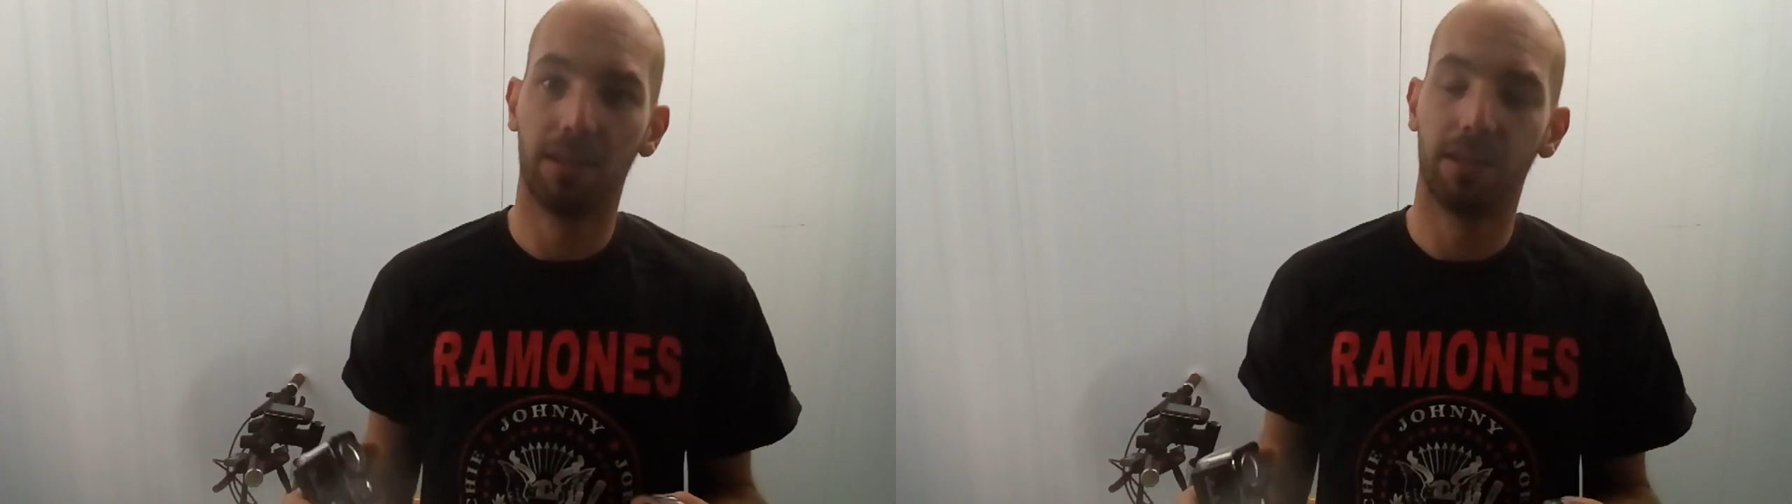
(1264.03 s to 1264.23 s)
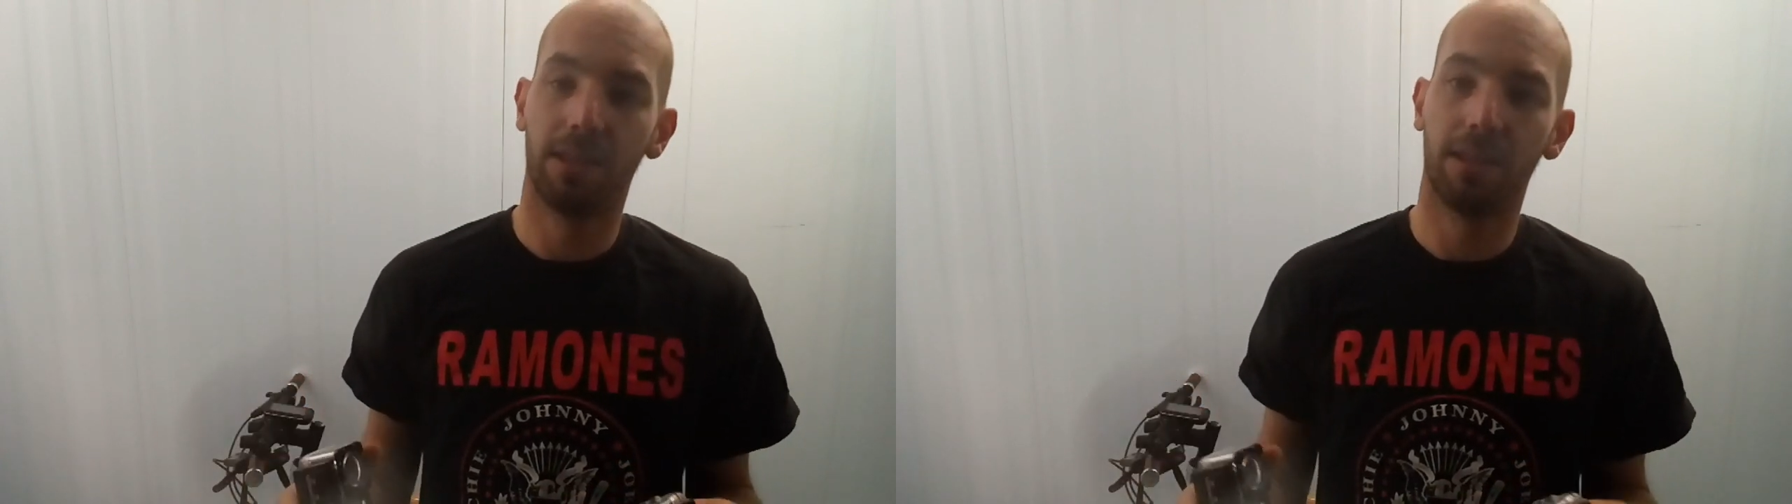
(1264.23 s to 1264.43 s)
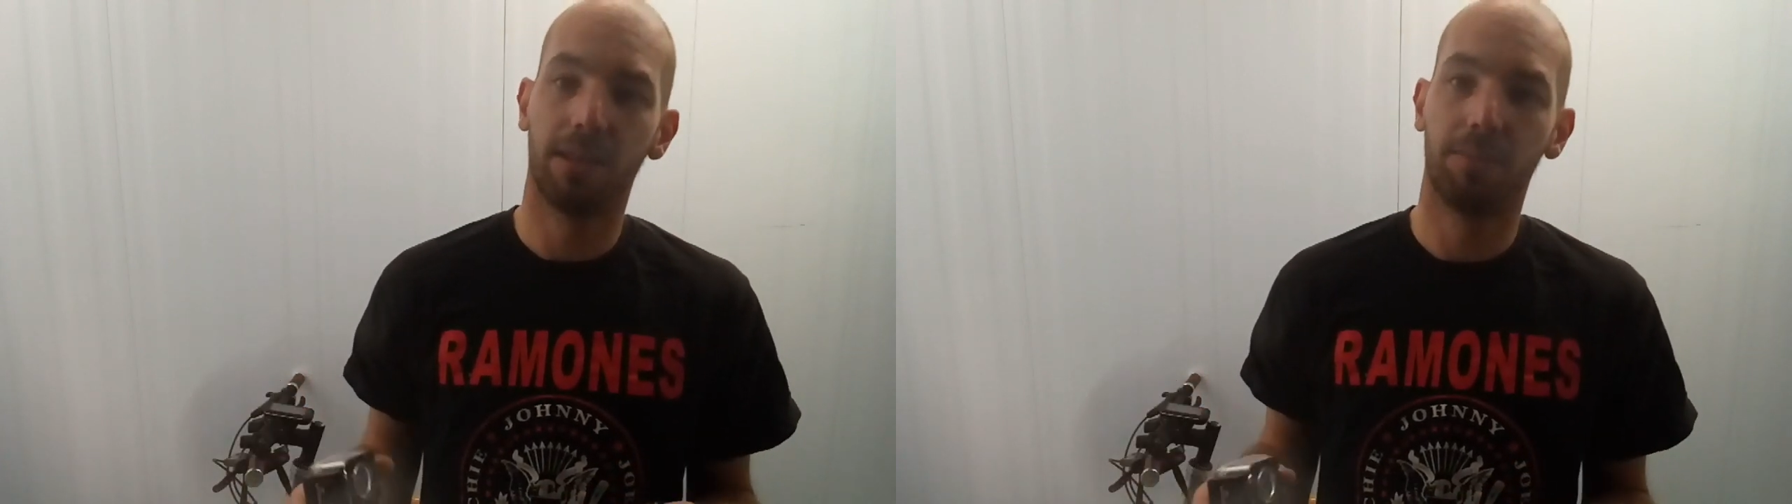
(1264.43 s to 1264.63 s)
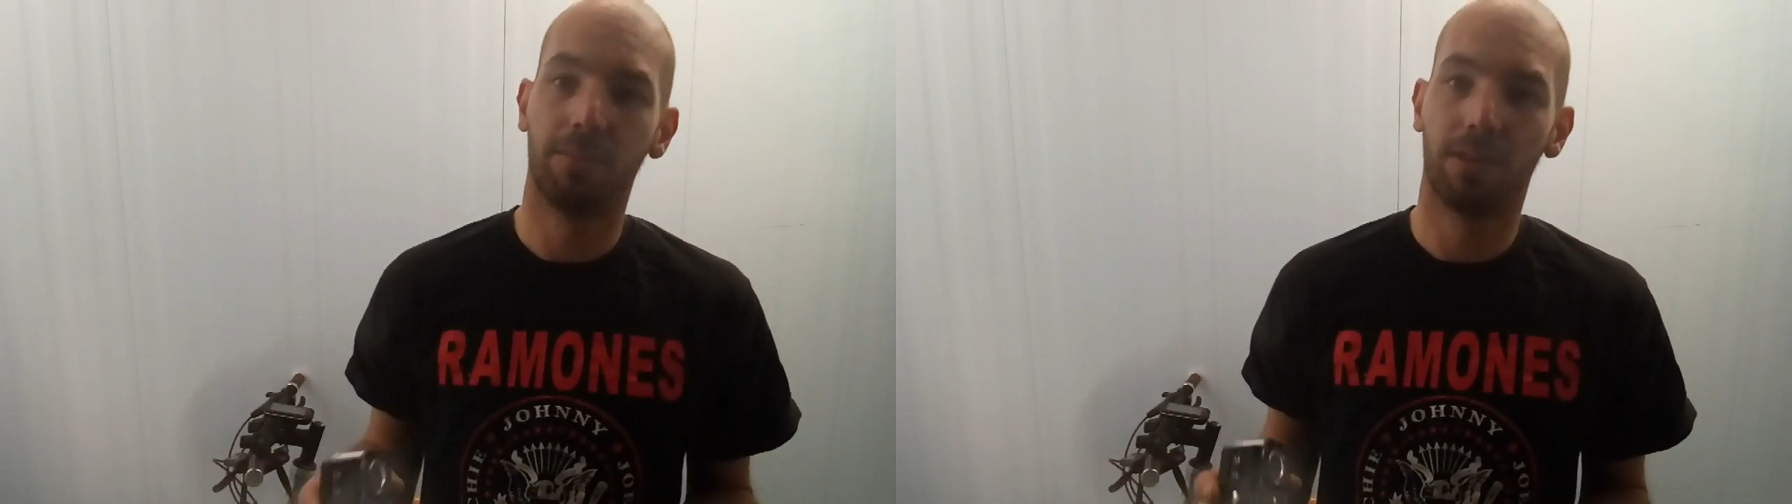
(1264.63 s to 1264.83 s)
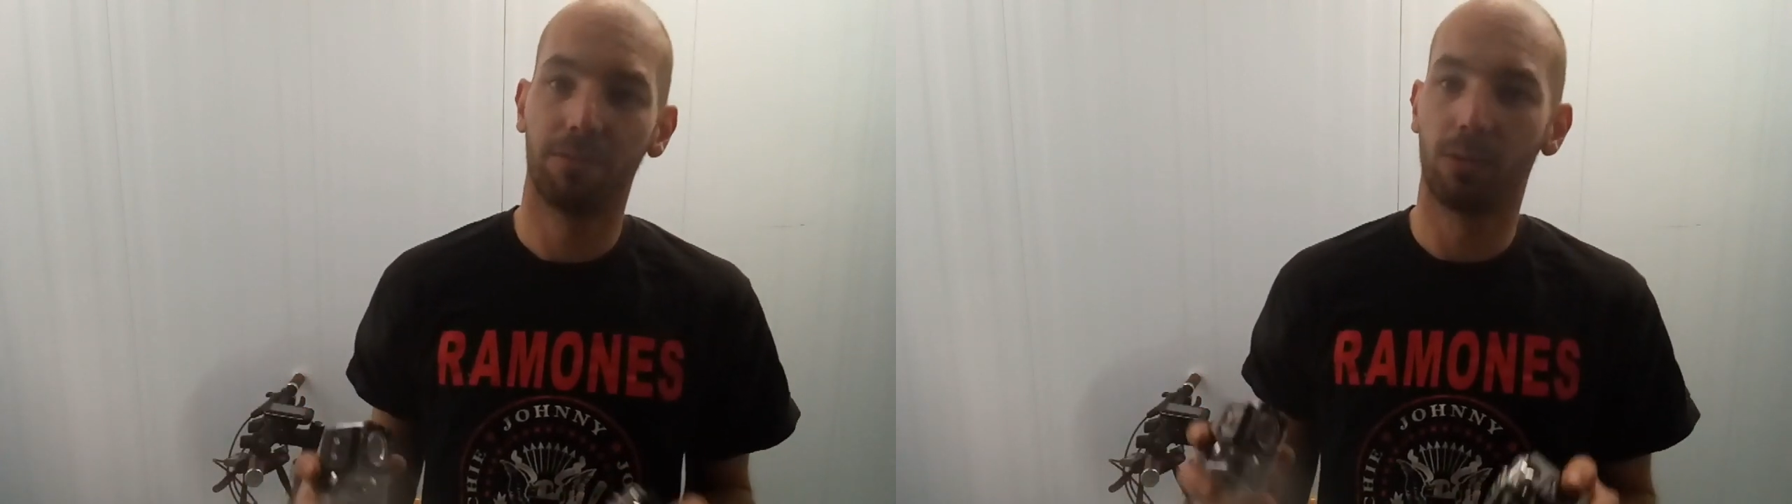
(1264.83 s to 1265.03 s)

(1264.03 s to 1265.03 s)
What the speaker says: Of